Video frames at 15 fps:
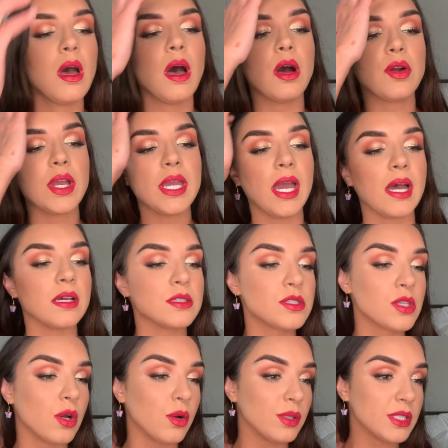Okay, yeah,
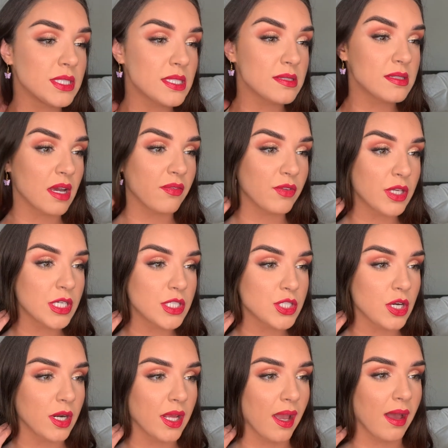so this is definitely
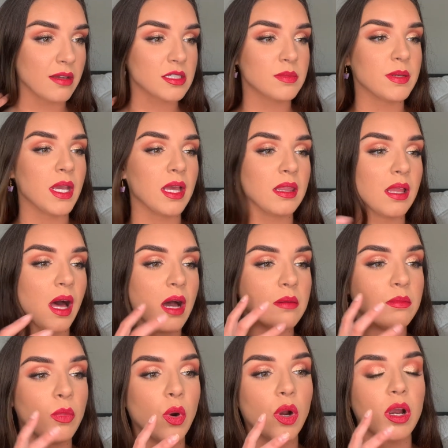turning out to be a lot
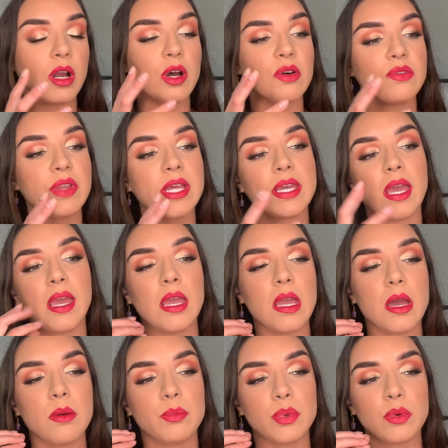more of like
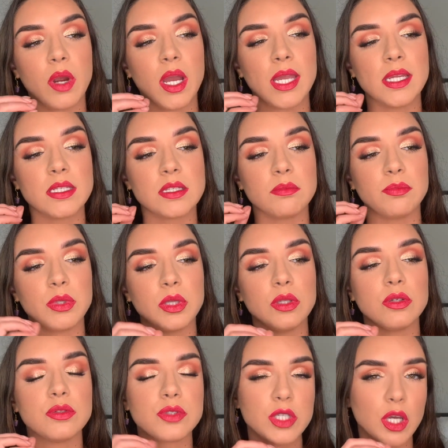a bright
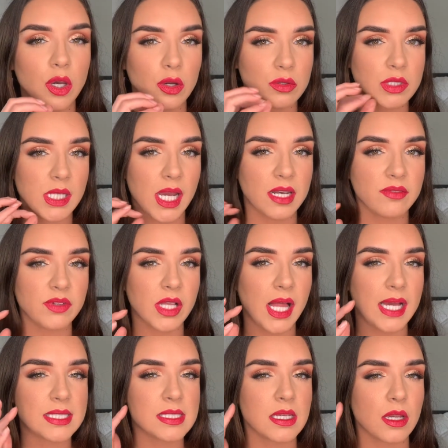blue toned kind of
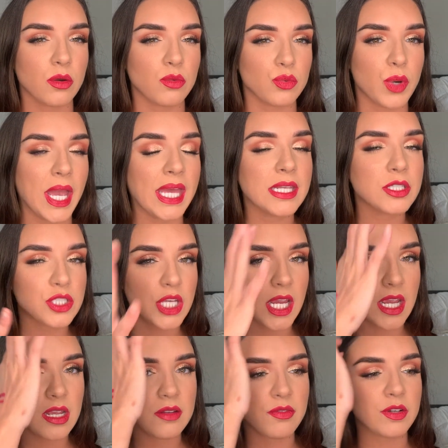classic red
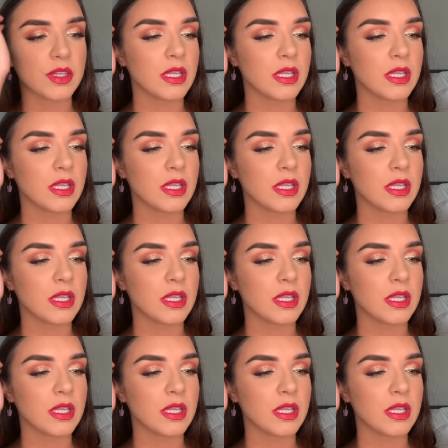shade for the